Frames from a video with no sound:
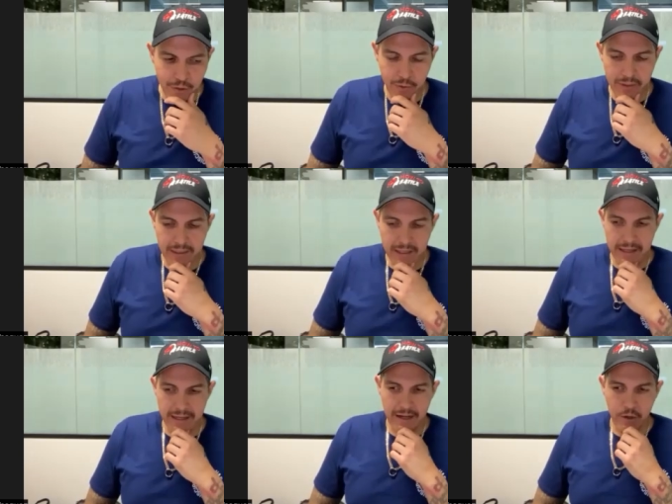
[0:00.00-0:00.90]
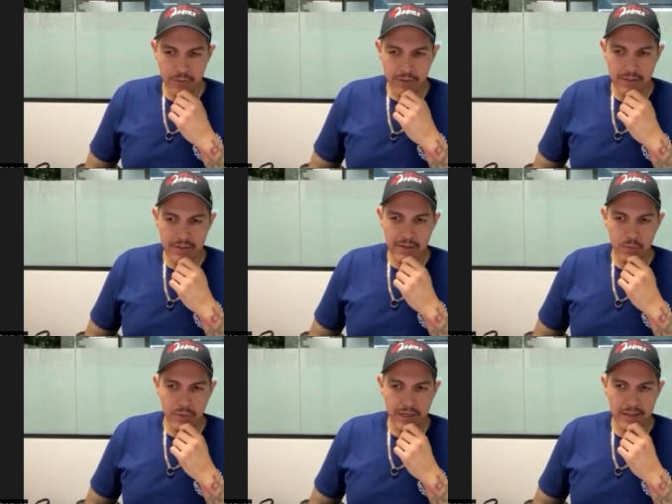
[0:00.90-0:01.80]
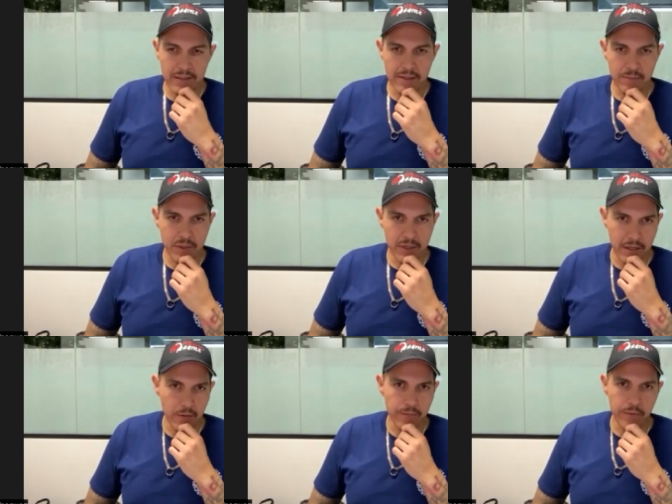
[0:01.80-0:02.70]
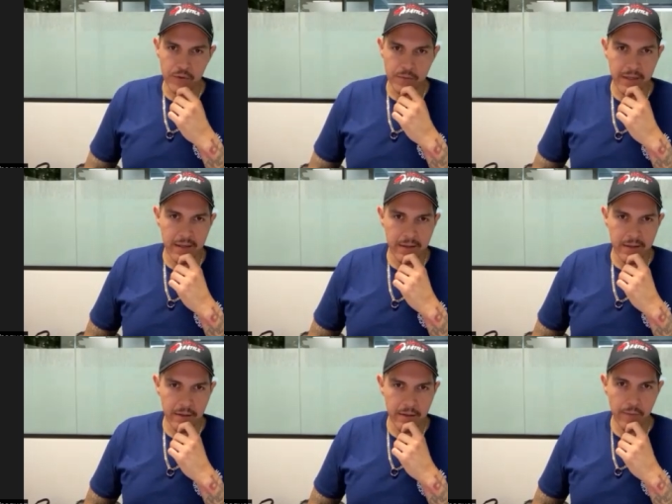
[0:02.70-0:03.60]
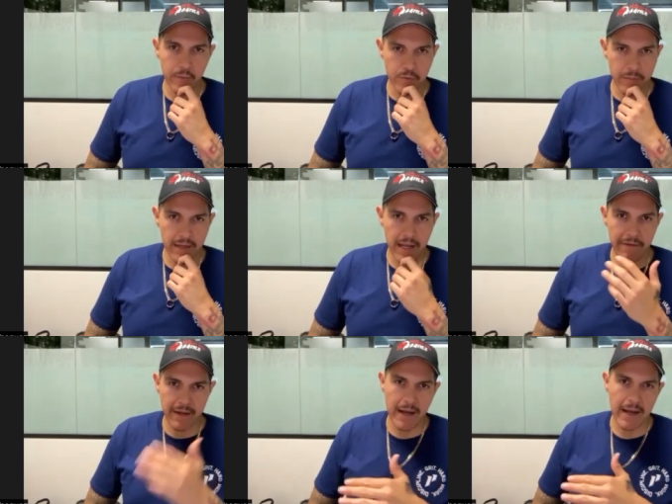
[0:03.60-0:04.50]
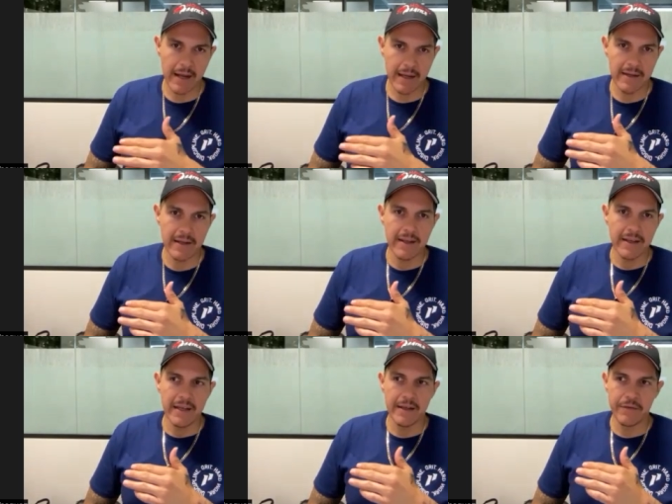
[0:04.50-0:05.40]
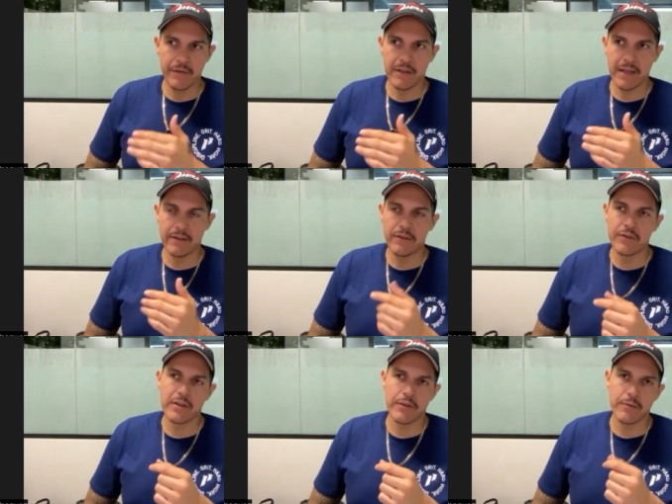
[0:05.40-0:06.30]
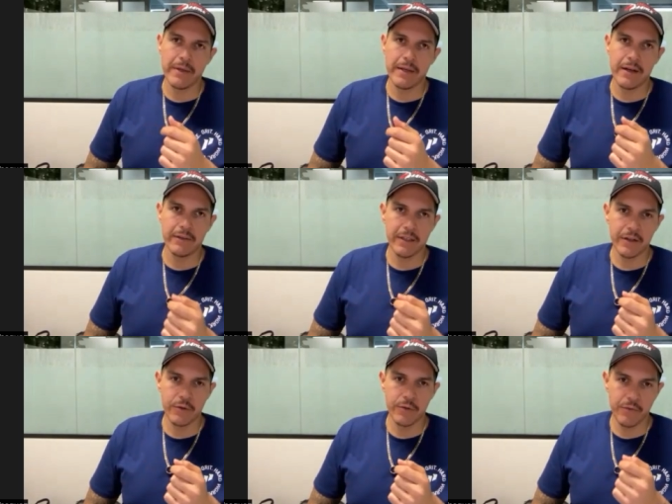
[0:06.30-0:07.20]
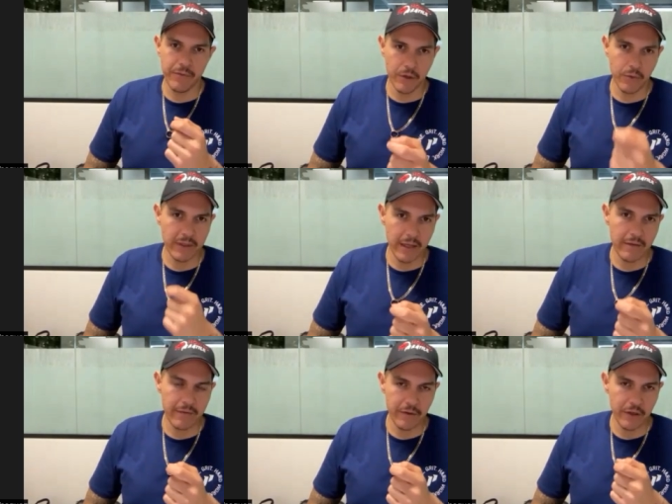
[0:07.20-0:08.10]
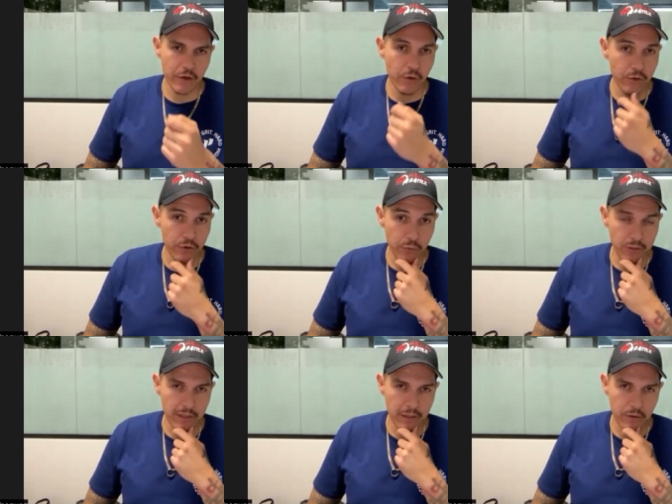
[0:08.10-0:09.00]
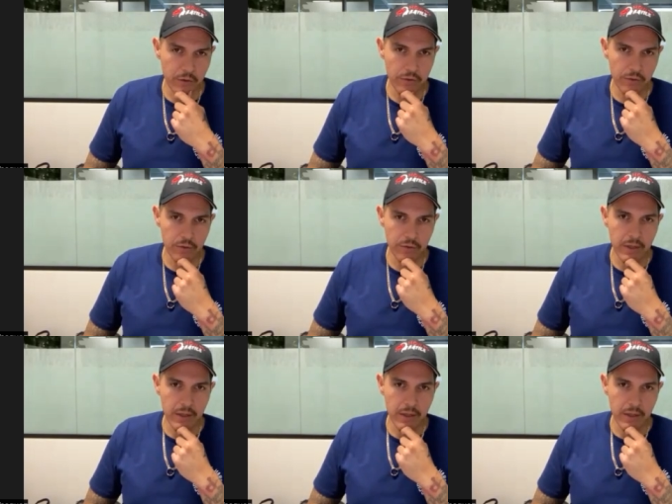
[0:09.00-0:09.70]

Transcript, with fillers: with that and i hope that in some way that this book can help those men and help those men have a guide and feel like there's other men out there who feel what they feel and are going through what they're going through yeah